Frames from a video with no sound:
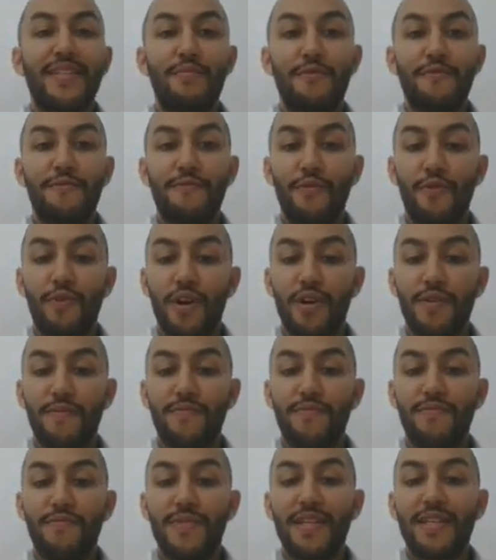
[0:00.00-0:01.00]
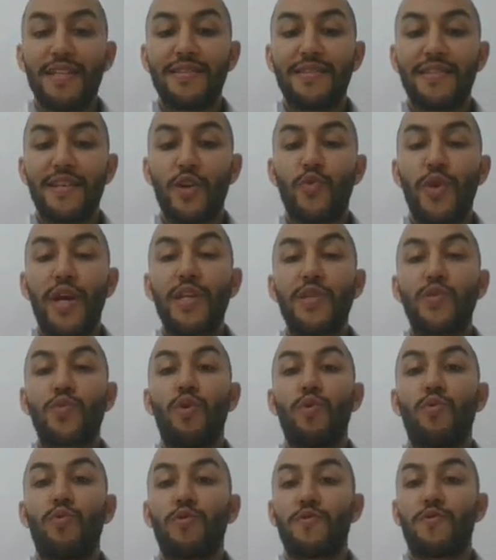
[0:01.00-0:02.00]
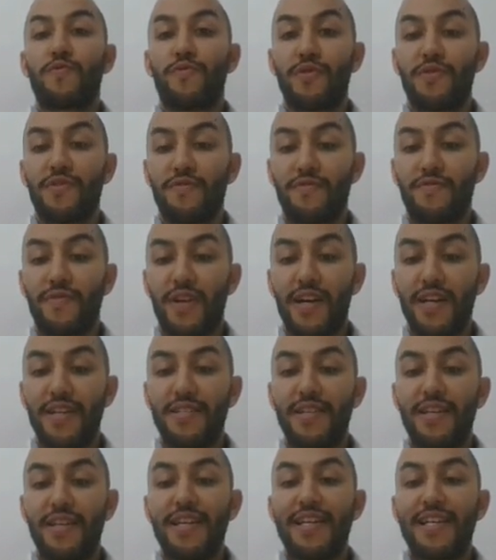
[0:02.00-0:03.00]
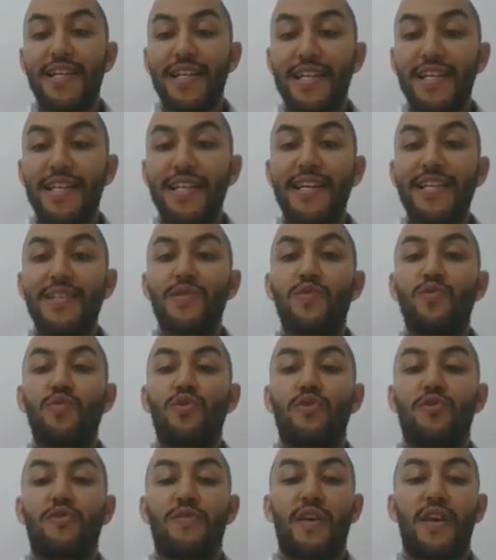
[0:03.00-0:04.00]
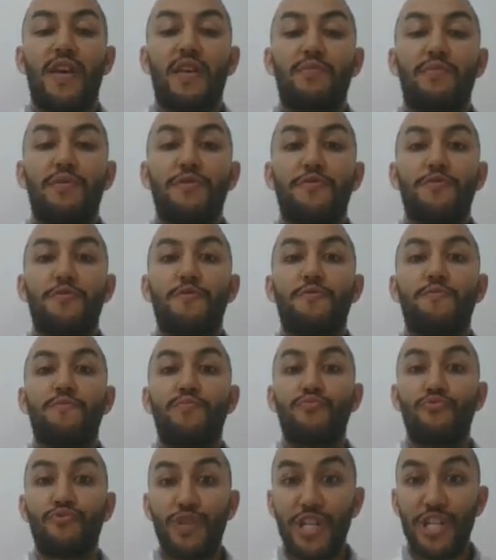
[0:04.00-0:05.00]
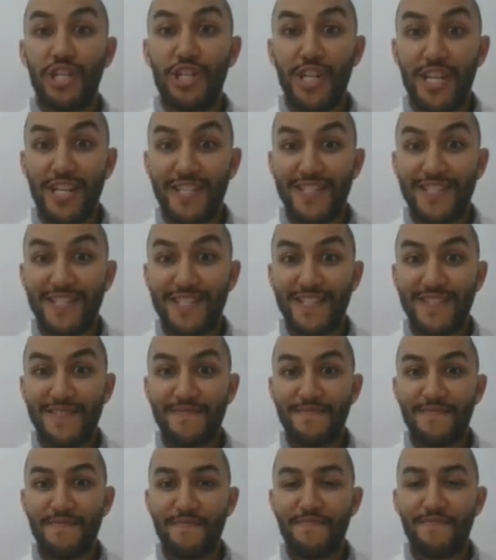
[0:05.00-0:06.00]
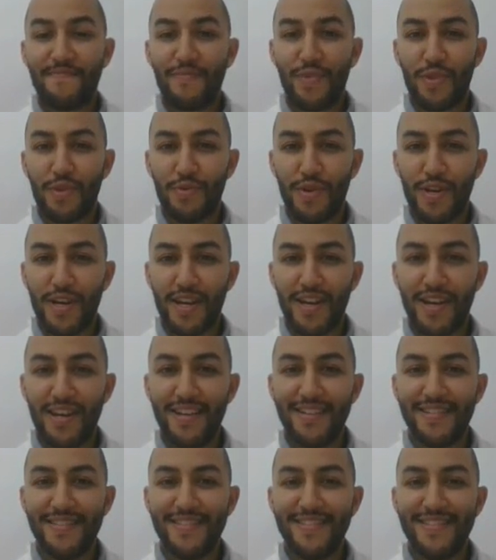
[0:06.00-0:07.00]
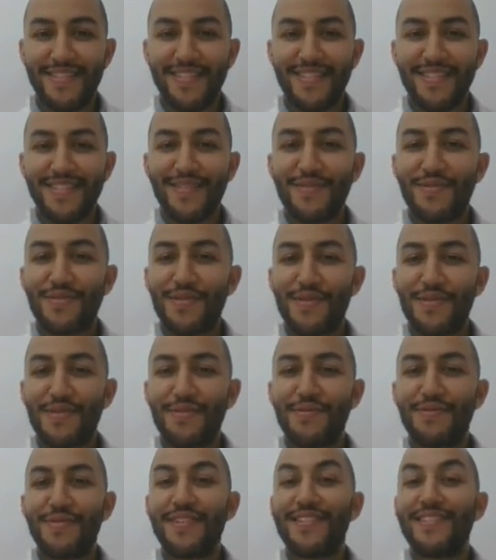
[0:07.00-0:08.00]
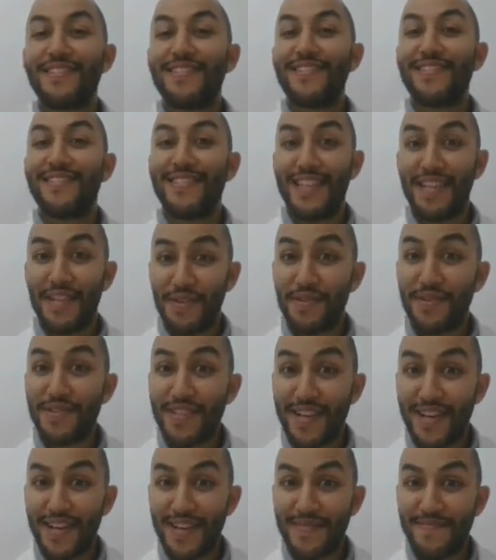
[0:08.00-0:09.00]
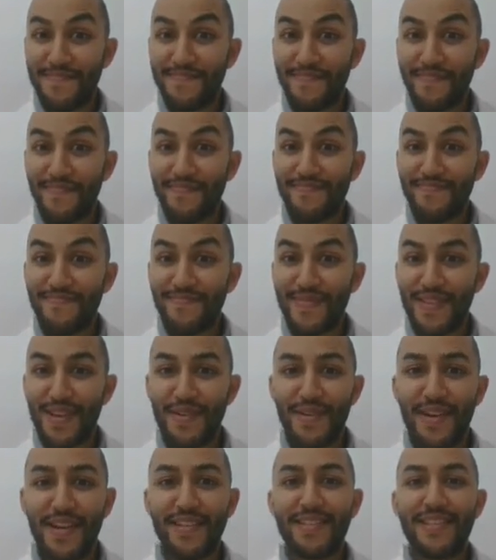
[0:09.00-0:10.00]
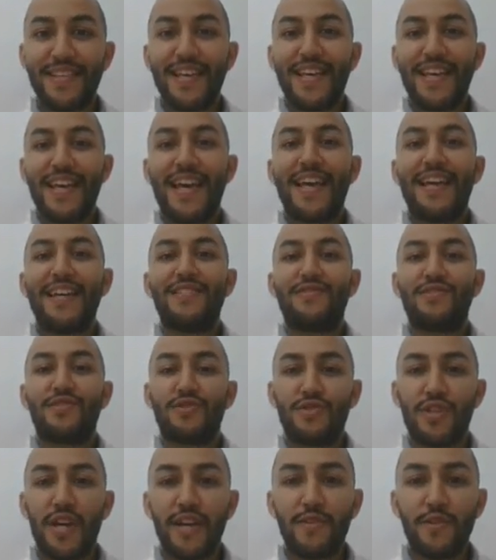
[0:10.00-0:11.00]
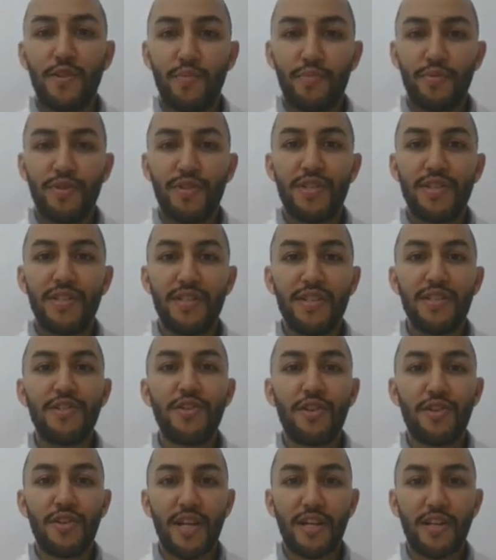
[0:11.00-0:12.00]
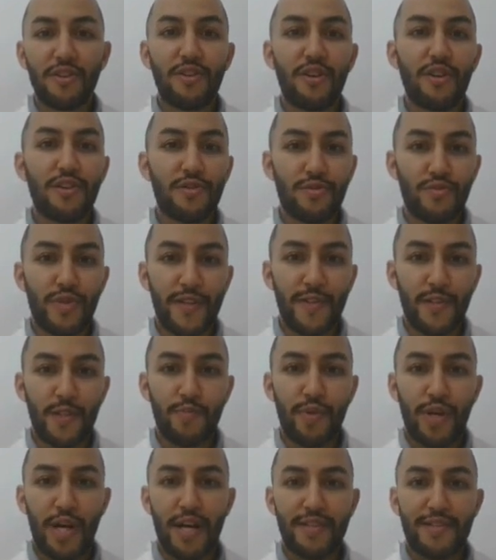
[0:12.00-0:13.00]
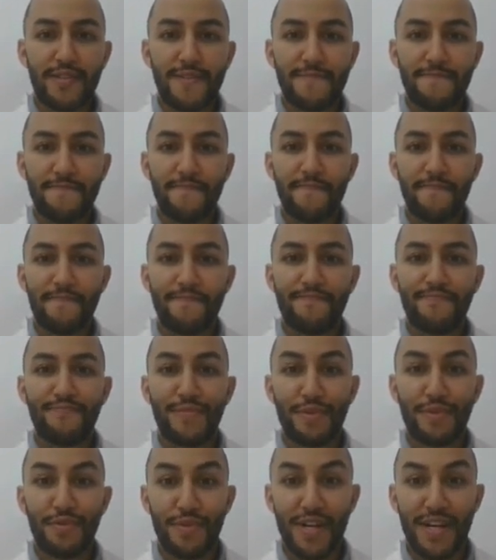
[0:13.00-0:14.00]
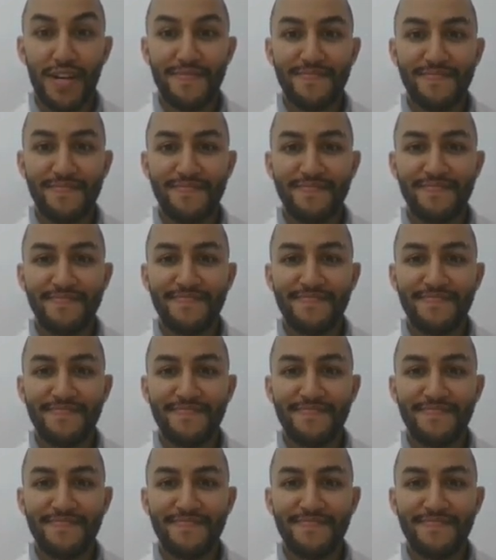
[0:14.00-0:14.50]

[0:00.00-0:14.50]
Number 4, the Great Wall was fortified. Genghis was able to breach it. Okay, so take your time, all right, and try to put each connector on the right spot. Okay,